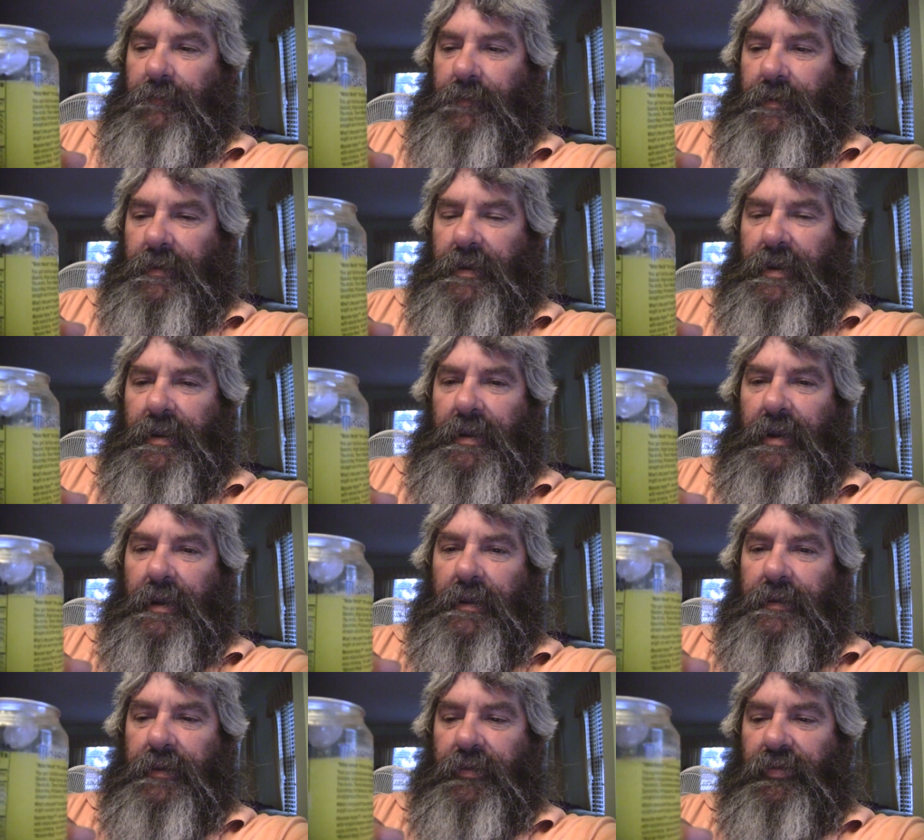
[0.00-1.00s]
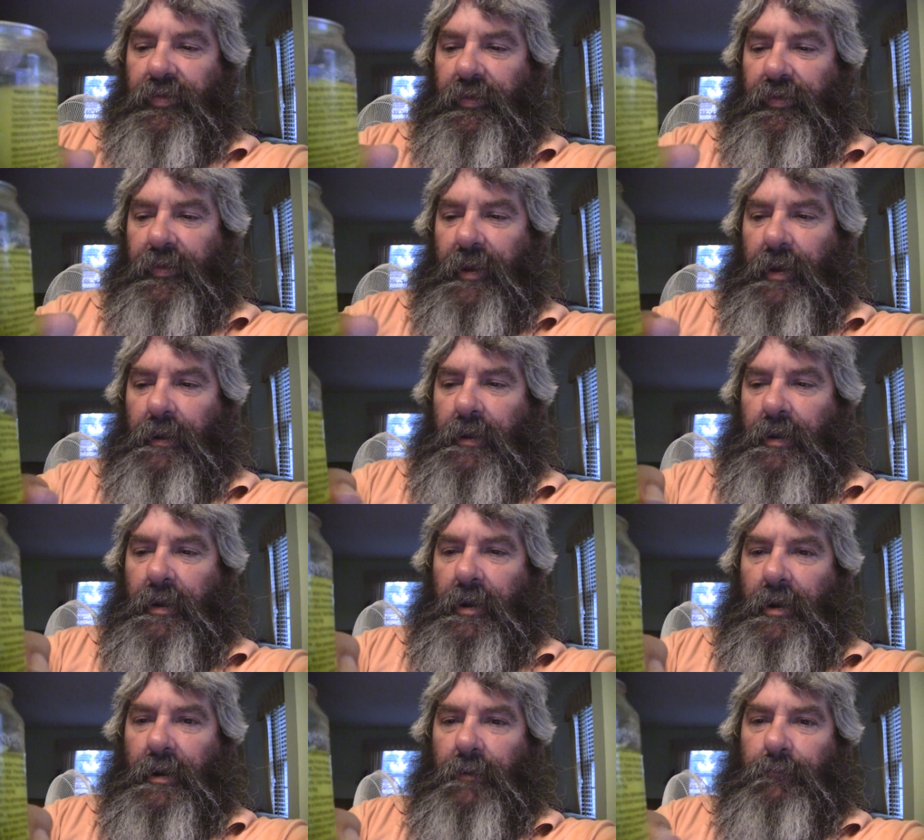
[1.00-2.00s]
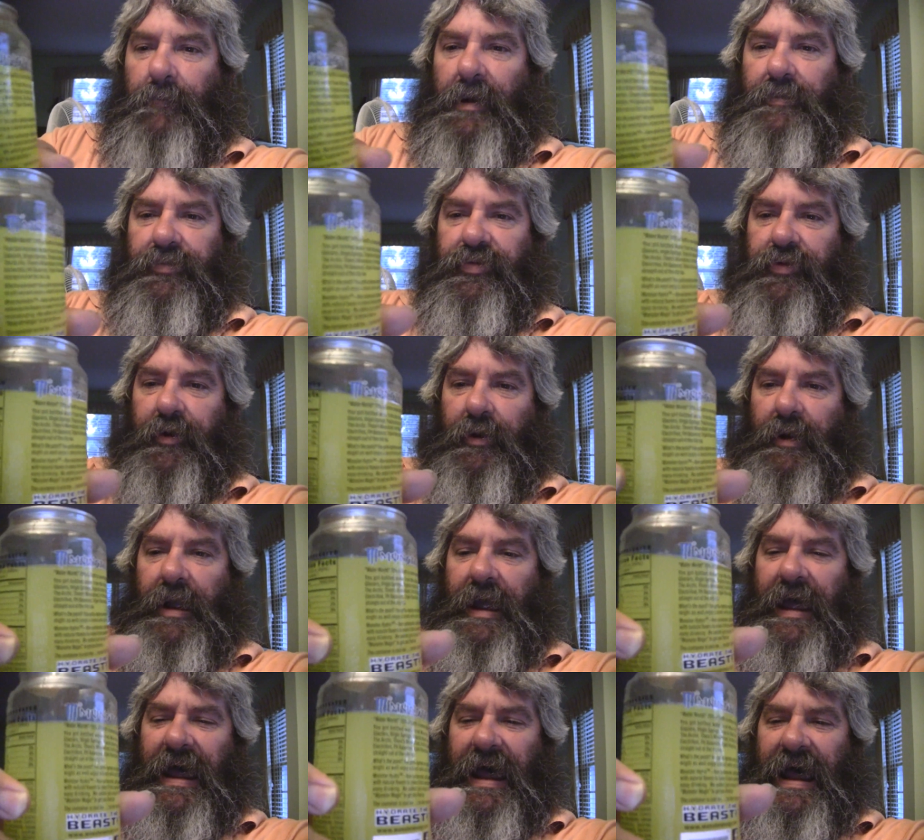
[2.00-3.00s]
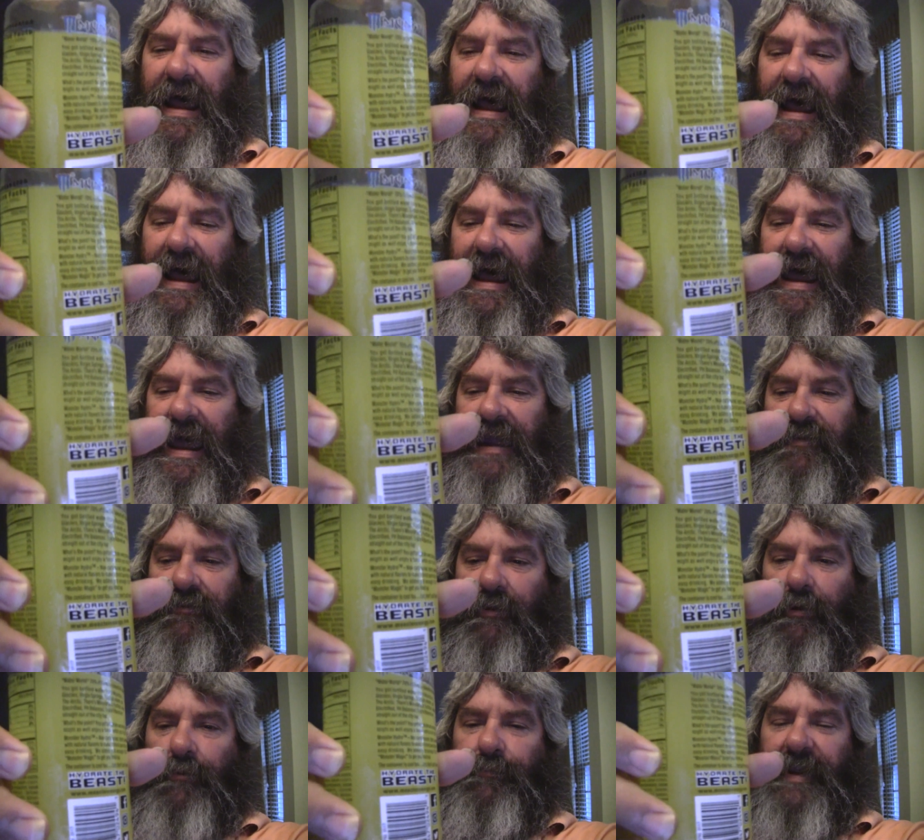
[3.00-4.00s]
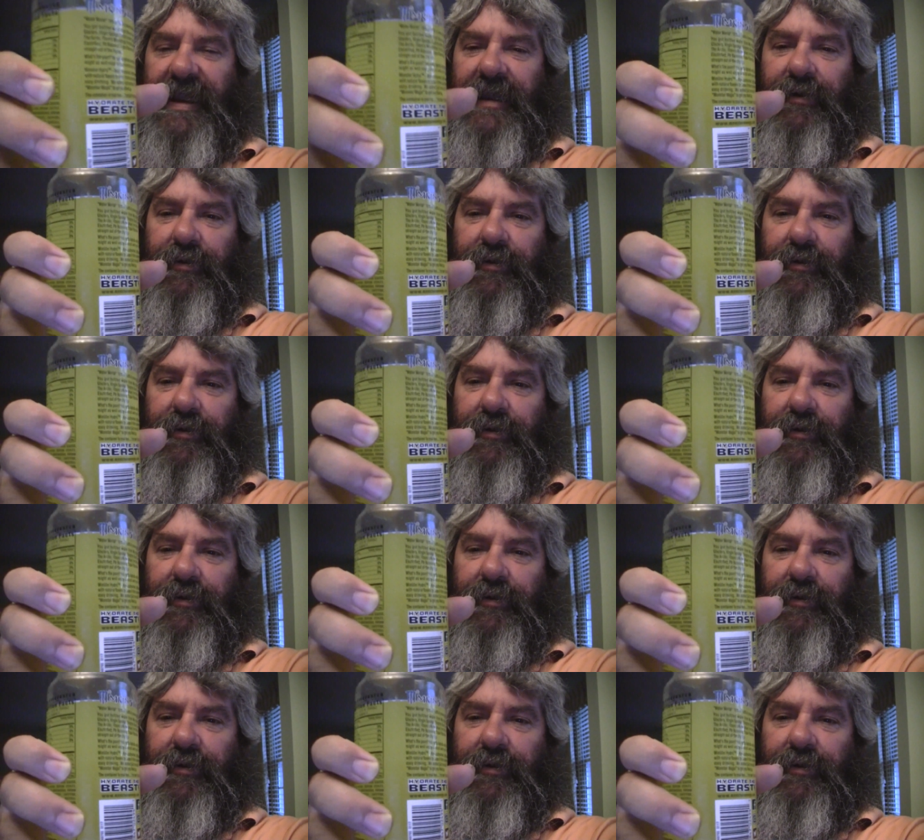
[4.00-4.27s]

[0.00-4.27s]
Yeah, this is a Monster hydro mean